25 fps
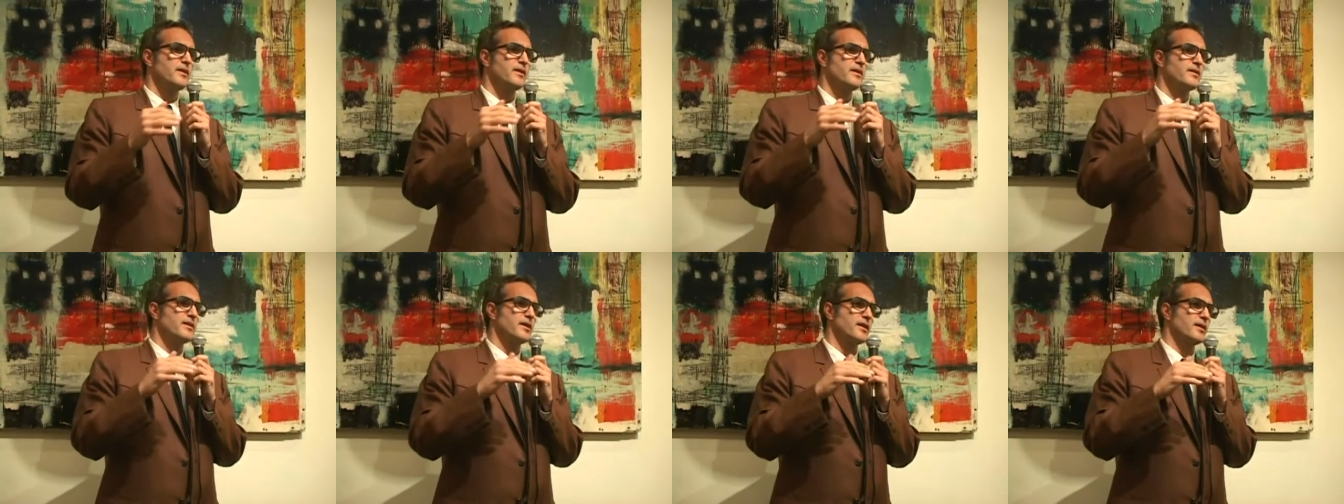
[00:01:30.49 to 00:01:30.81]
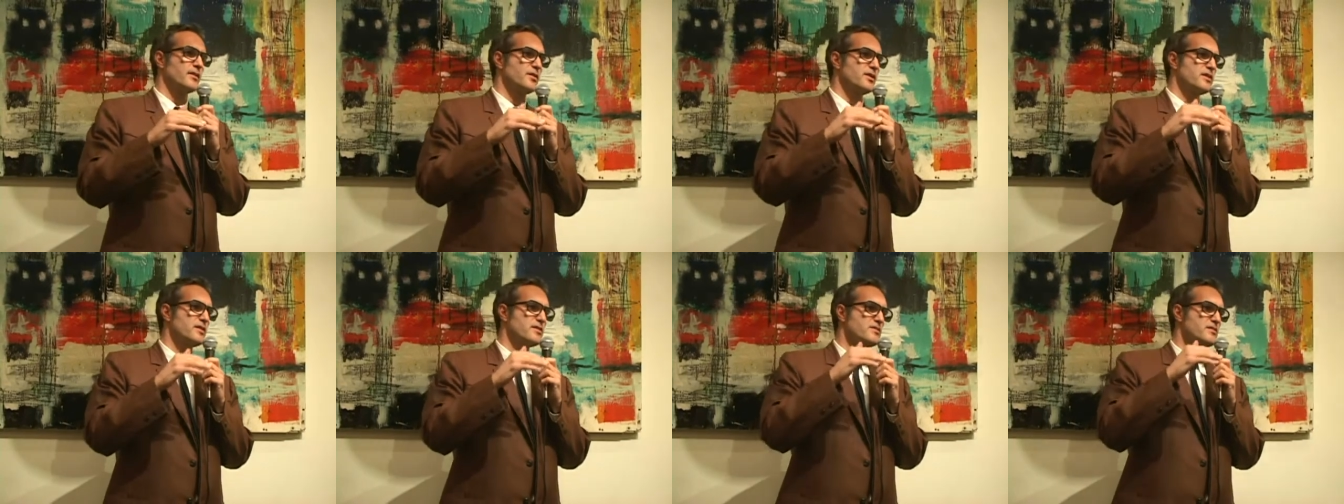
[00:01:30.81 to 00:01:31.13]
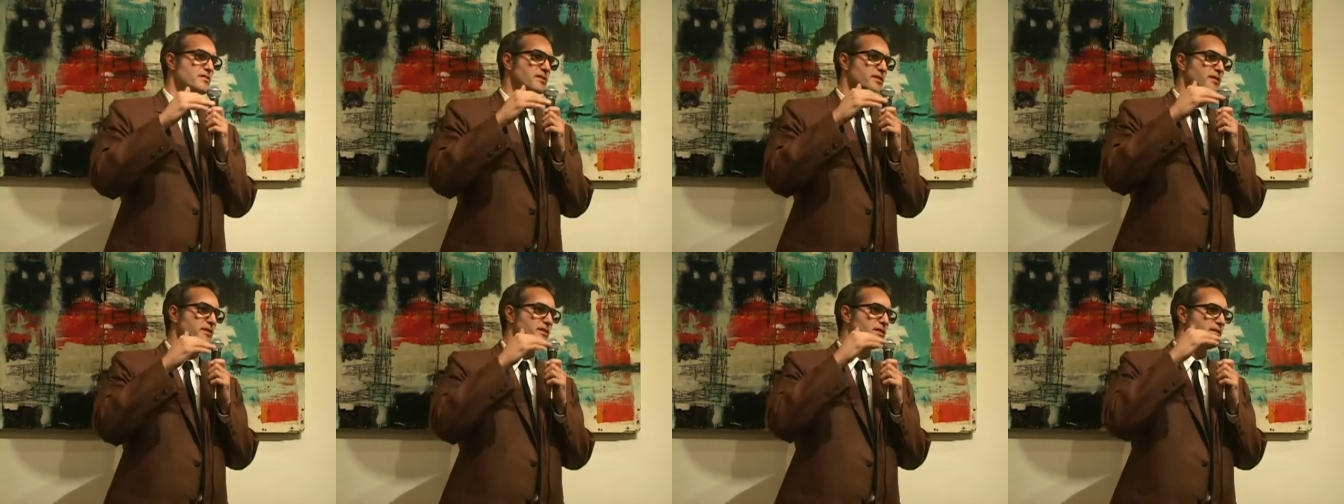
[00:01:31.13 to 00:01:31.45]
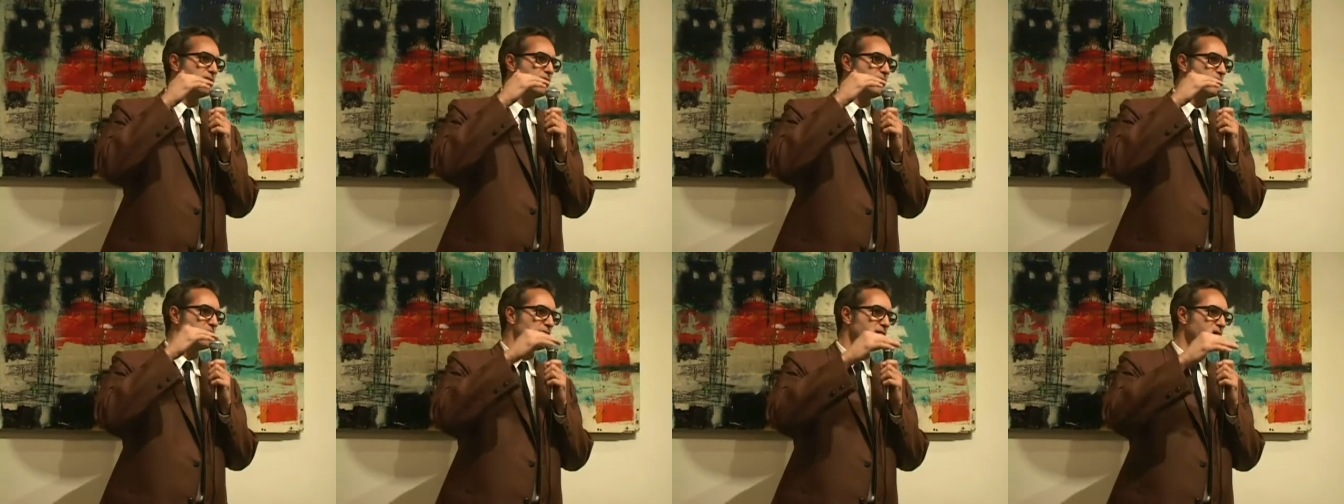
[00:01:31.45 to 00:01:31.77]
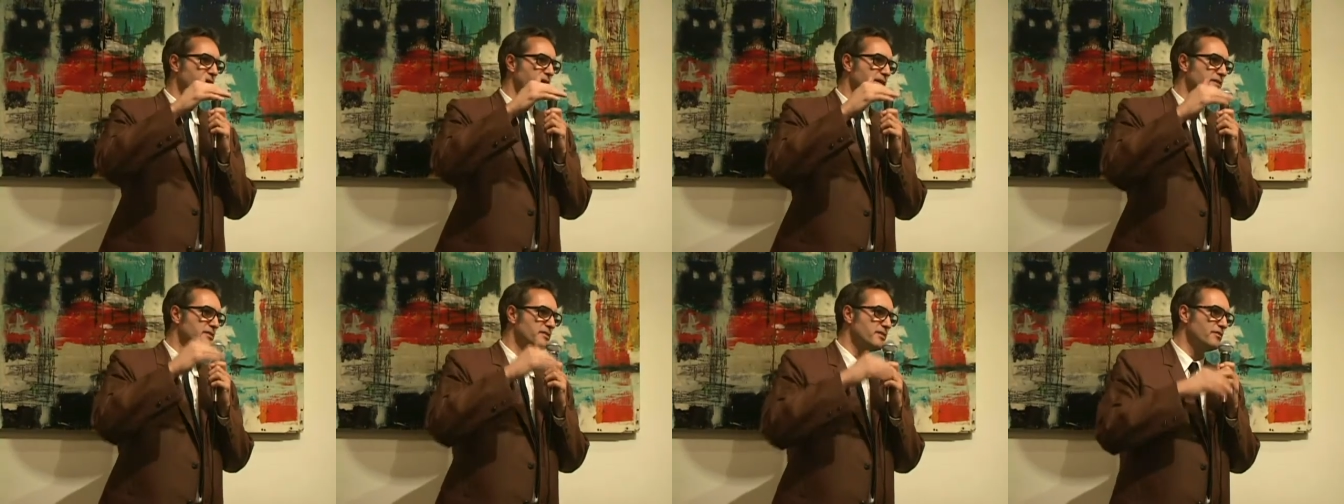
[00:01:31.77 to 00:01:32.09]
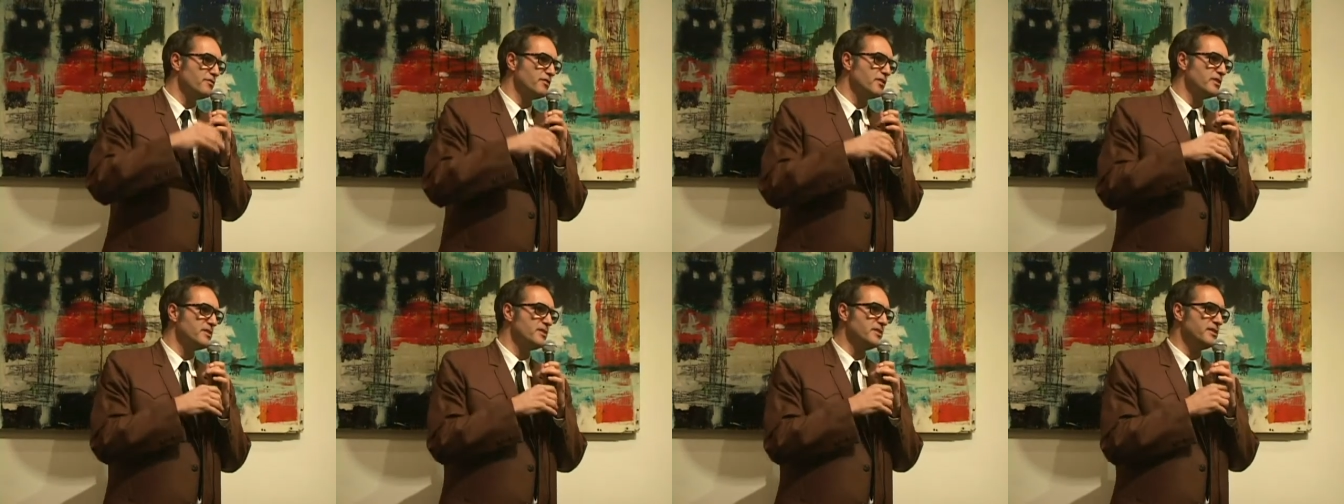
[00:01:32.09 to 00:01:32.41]
There is a
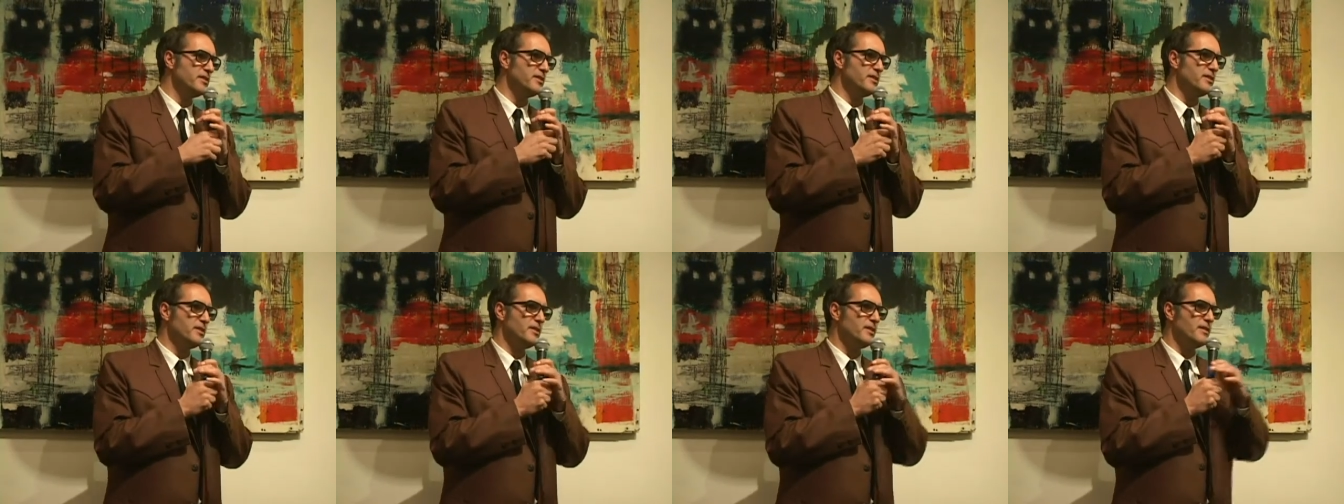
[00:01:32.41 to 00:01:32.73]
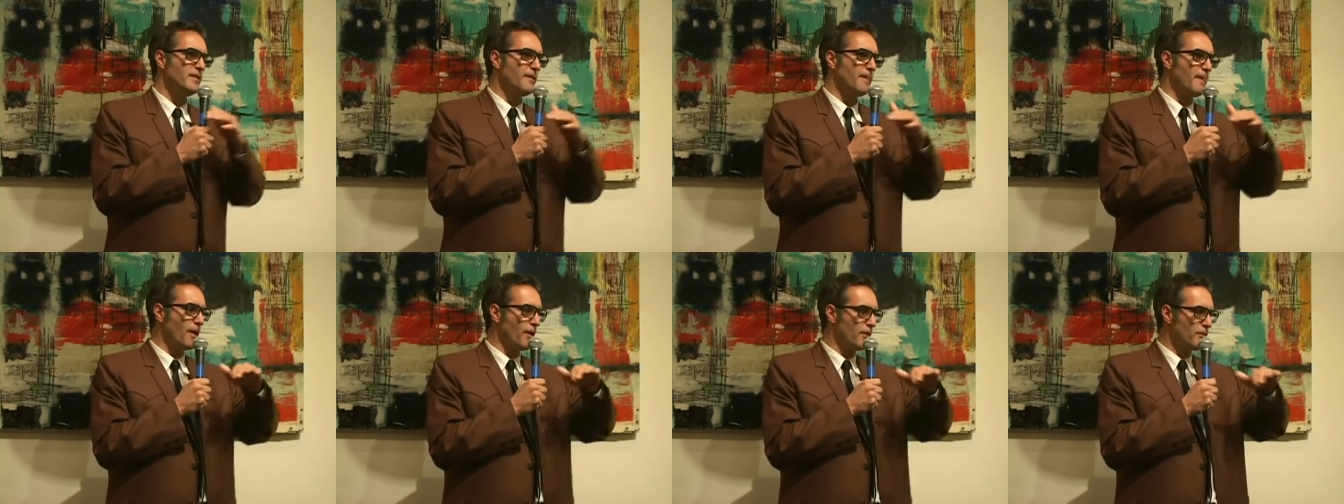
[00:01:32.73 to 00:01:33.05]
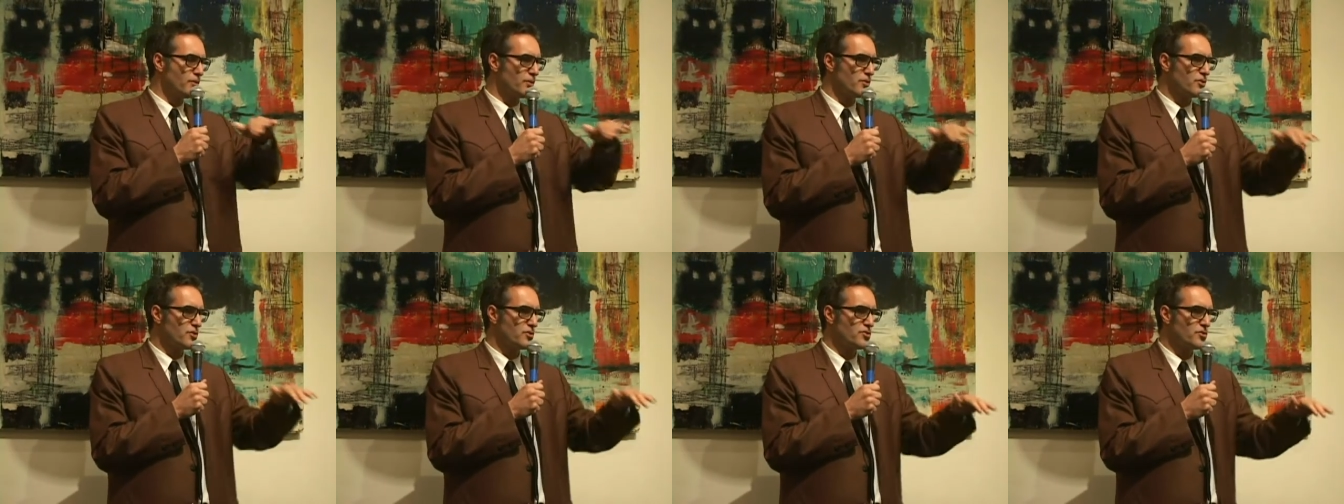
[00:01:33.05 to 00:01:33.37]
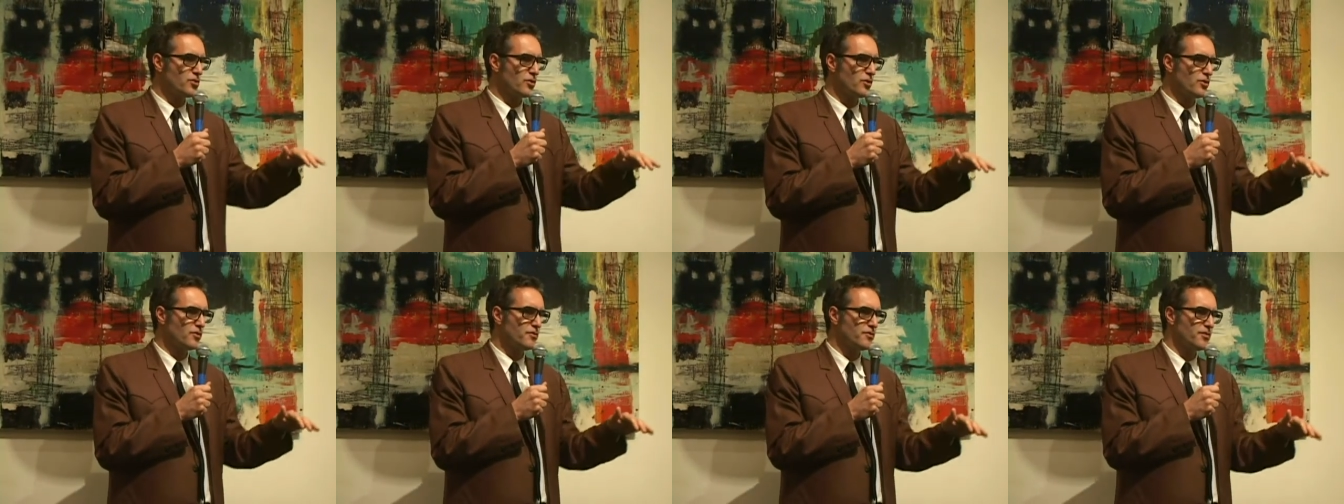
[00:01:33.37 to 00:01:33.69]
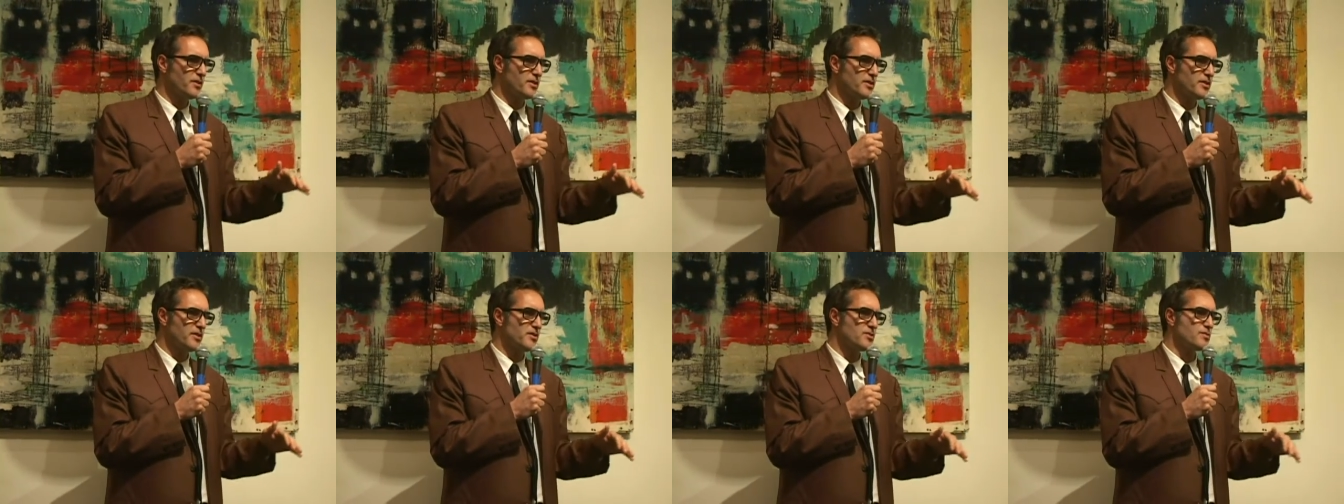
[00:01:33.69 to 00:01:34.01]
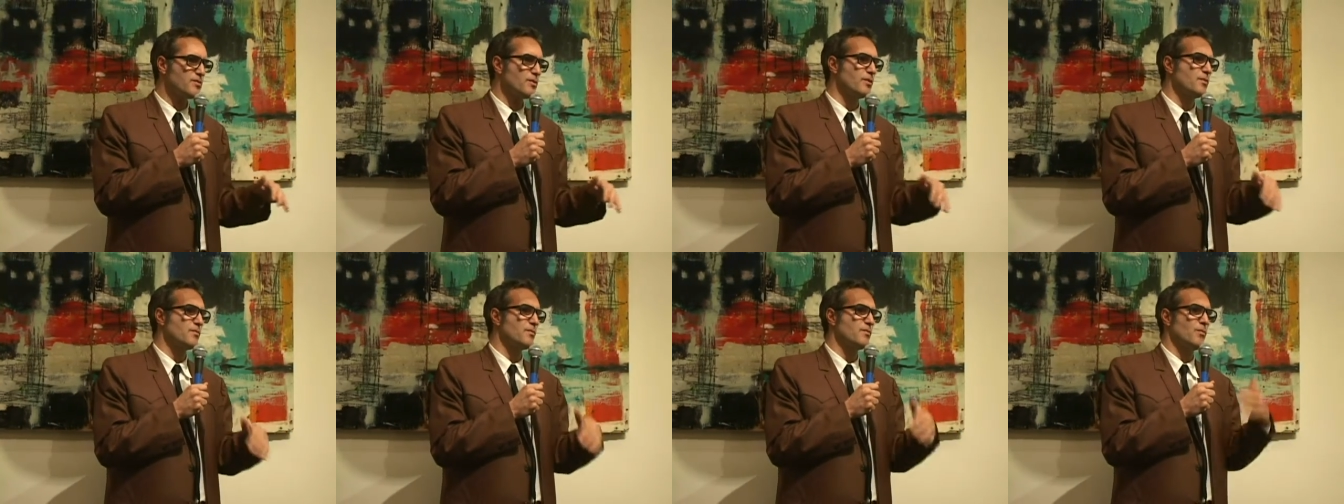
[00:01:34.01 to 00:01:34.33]
negativity under the surface
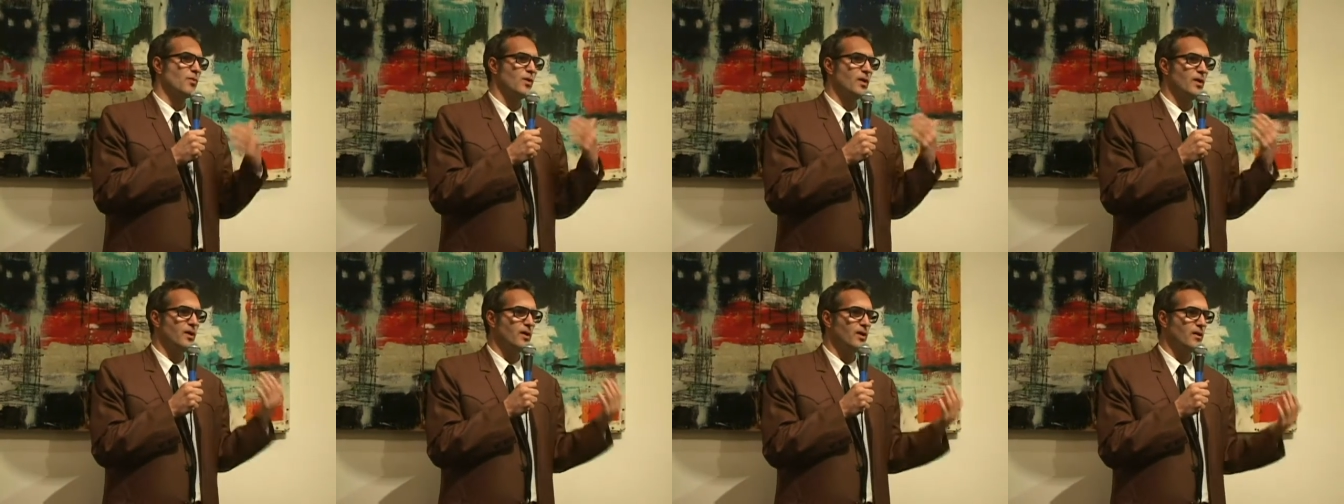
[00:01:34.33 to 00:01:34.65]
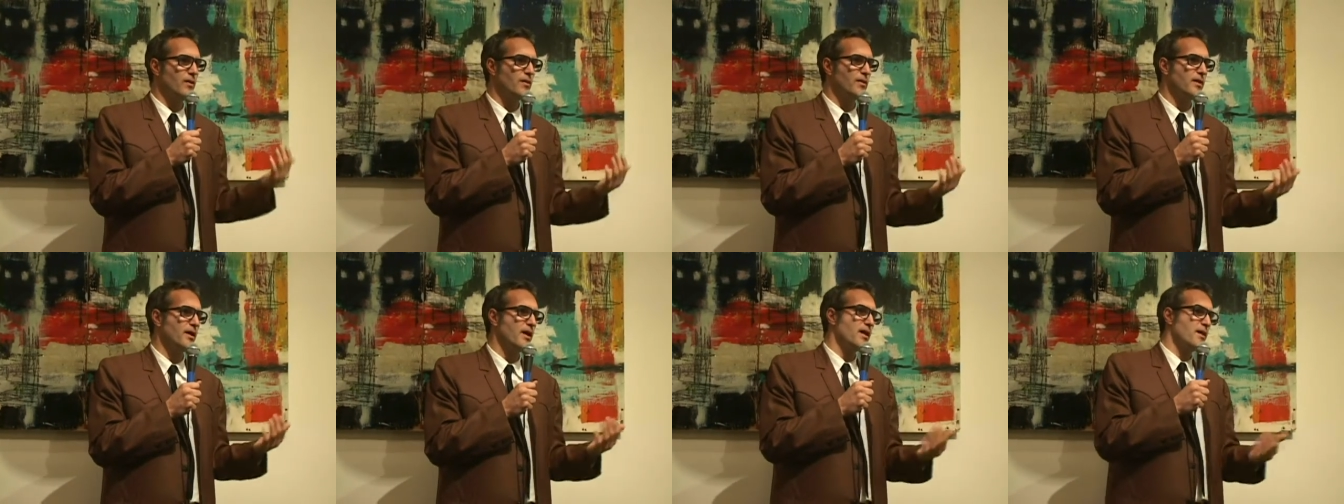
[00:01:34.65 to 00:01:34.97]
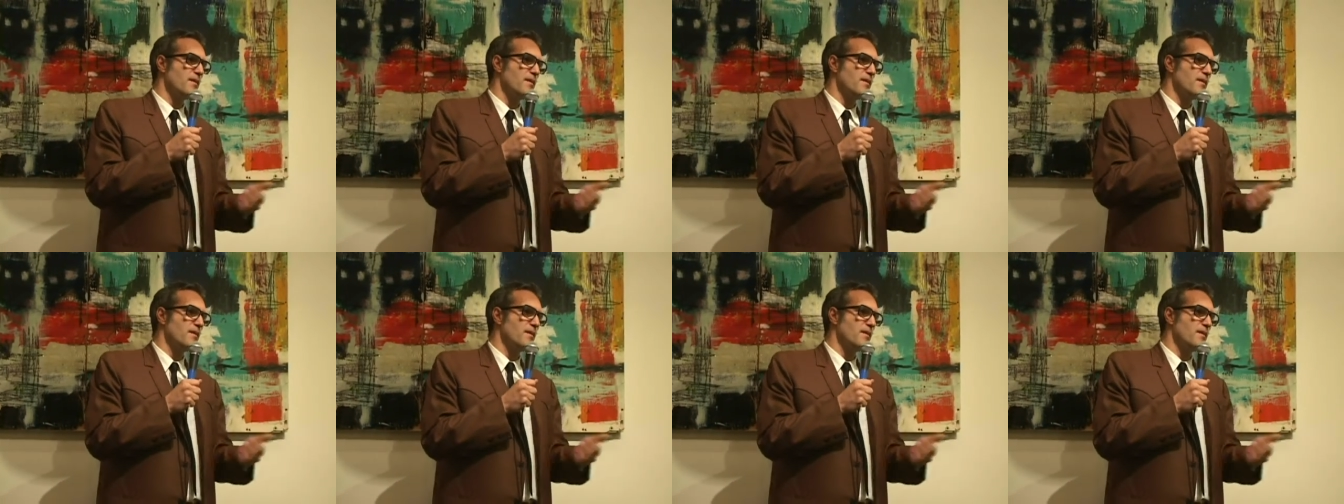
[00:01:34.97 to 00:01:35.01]
of, well,